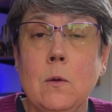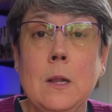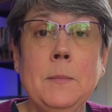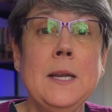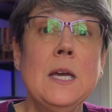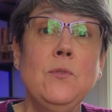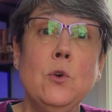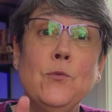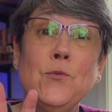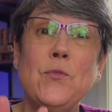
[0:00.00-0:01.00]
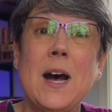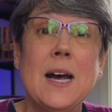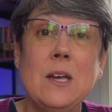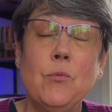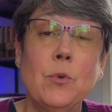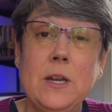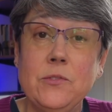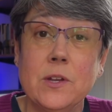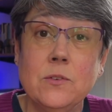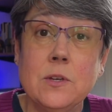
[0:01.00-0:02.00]
Well, I'm going to give you 5
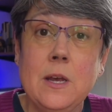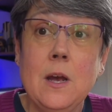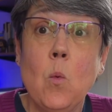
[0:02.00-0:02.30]
reasons